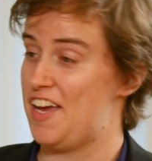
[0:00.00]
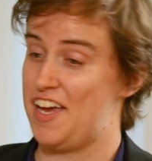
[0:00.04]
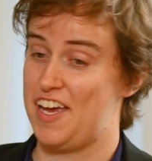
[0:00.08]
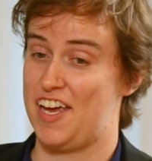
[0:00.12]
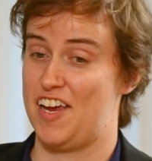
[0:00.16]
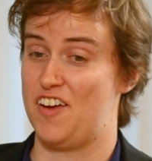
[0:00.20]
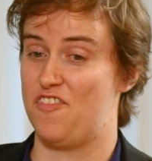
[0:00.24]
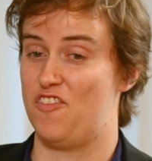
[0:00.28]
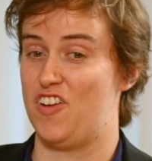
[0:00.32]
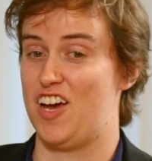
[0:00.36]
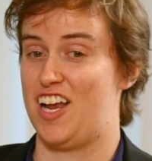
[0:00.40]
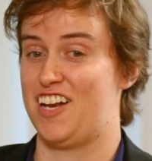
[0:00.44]

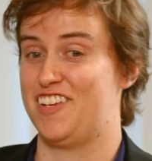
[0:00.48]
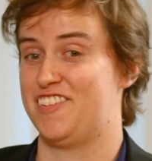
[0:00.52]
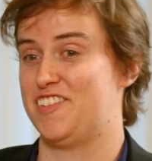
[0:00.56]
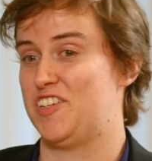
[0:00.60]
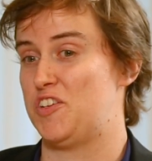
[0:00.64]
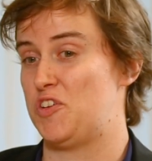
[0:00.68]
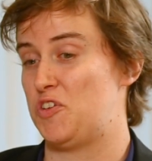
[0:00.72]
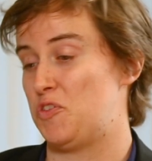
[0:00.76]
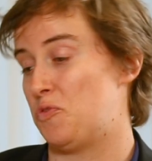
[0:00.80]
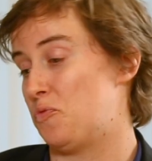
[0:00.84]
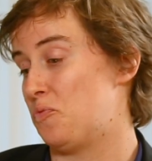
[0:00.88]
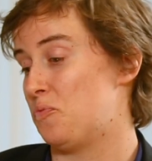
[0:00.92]
In
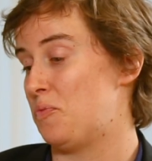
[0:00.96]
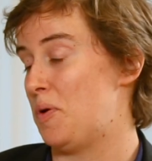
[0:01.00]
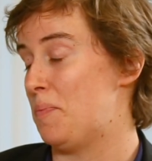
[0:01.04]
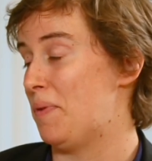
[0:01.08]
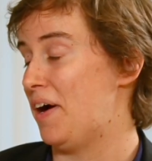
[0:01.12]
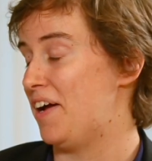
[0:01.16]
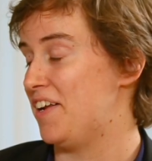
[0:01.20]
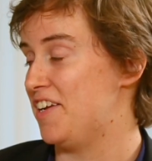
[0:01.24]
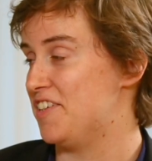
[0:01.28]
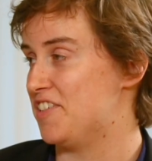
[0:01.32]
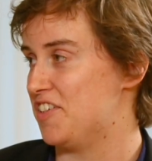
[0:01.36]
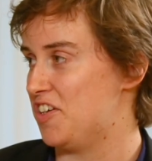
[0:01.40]
reality, we might
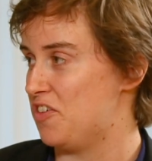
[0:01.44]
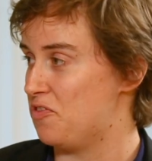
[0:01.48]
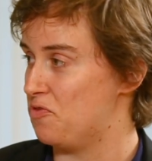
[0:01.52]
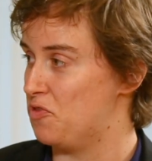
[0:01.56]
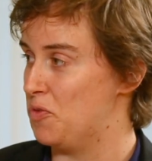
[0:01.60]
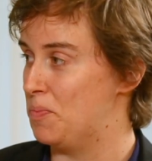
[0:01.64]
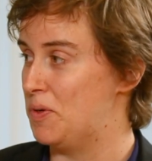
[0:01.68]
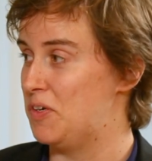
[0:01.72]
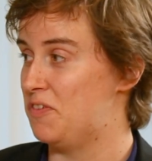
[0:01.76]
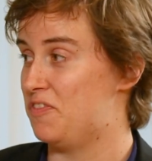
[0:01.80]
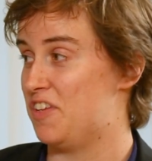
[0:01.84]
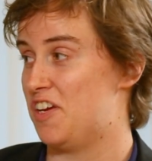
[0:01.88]
need to
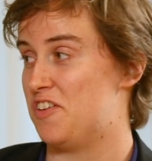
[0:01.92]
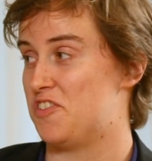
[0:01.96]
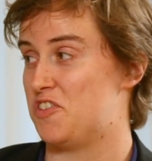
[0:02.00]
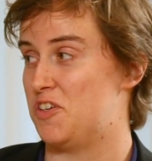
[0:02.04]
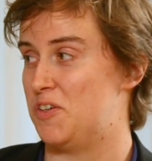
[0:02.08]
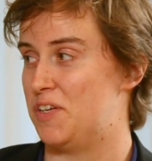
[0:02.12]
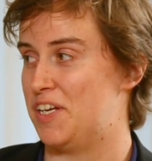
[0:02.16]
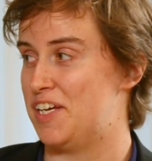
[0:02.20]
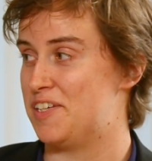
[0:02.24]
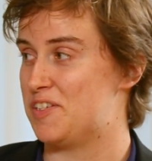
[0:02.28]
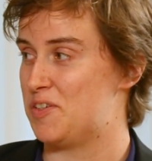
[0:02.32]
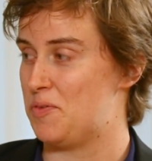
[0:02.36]
remove those
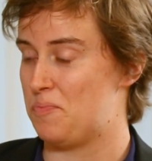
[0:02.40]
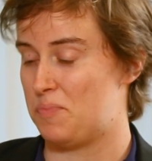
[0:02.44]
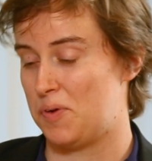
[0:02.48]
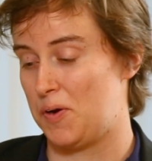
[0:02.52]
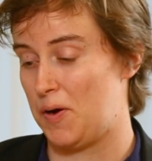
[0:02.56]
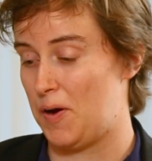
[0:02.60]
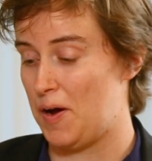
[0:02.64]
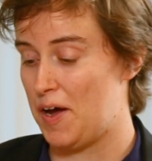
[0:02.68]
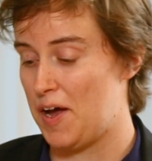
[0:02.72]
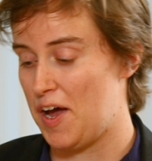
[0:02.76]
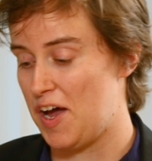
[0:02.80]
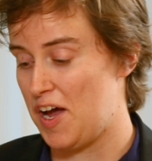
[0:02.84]
units and
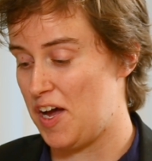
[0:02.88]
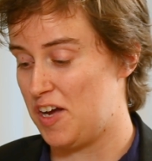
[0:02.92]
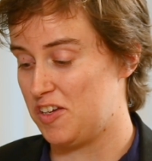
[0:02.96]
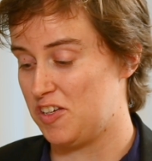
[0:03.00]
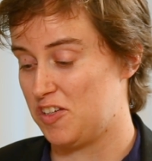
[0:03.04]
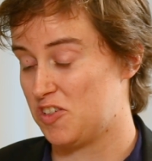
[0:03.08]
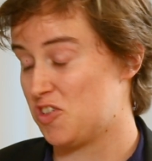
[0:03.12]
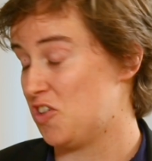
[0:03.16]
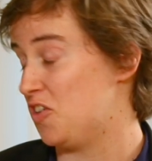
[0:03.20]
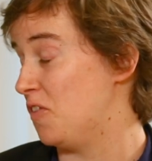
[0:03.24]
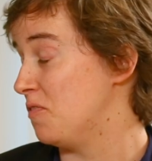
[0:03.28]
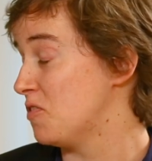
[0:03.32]
put a
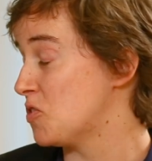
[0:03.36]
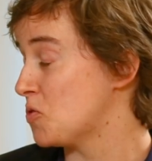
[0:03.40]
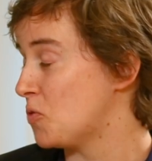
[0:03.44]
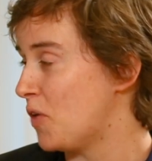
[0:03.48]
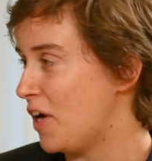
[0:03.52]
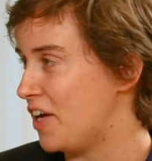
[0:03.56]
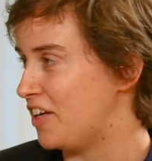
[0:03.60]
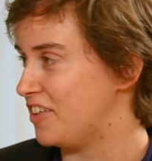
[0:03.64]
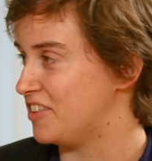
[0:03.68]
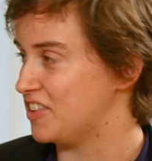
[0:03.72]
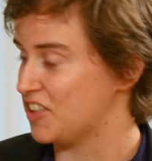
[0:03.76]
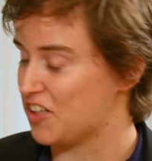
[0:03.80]
sort of
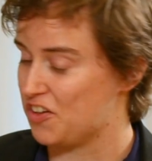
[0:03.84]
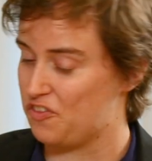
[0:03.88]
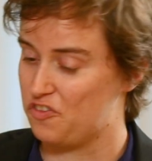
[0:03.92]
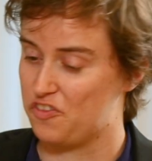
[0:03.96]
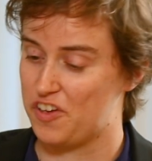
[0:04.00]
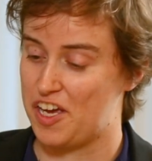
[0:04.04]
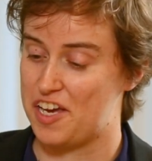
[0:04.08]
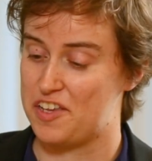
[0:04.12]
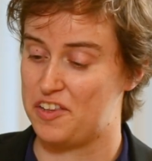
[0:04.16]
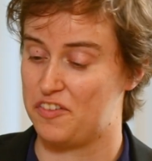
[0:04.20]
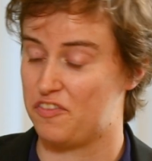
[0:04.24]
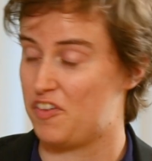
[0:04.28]
swale to
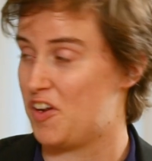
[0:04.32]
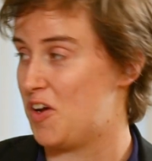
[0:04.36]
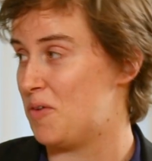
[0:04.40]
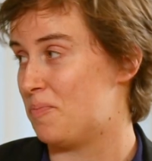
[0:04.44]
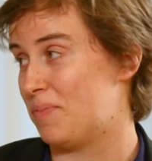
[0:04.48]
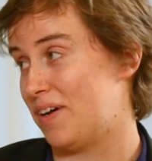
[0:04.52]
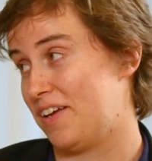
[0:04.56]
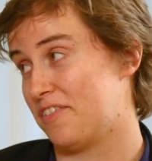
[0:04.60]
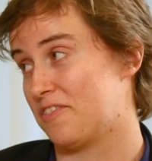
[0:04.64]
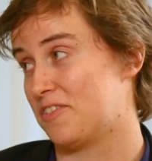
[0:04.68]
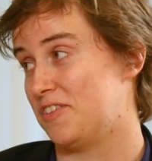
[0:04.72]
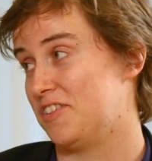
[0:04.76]
convey the flow
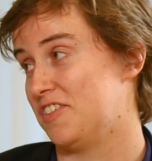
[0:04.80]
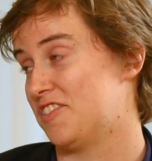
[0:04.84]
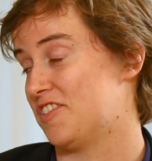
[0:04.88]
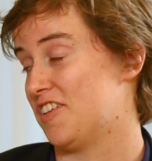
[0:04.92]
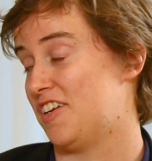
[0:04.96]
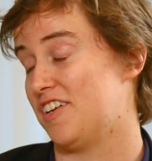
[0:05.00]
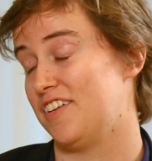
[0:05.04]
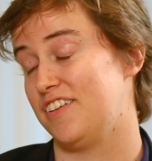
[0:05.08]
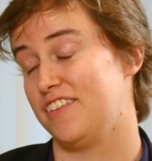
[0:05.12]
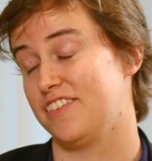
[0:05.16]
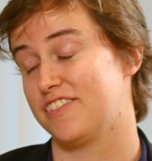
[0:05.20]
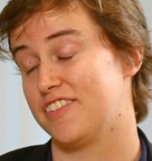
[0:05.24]
path through the
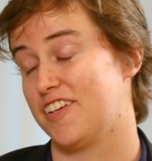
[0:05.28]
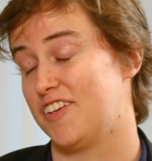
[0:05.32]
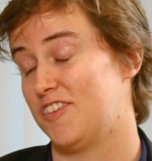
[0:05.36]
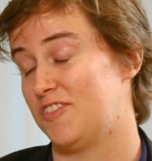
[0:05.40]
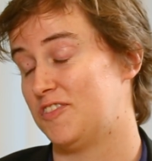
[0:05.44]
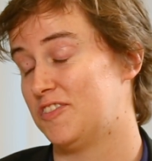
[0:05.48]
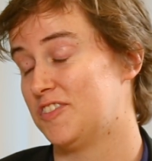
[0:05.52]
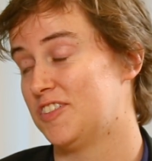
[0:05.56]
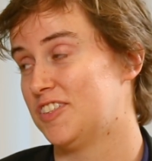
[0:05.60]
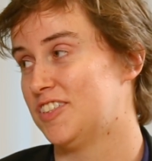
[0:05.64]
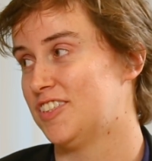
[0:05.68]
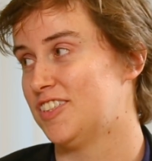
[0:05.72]
site
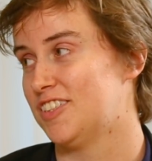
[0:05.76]
itself.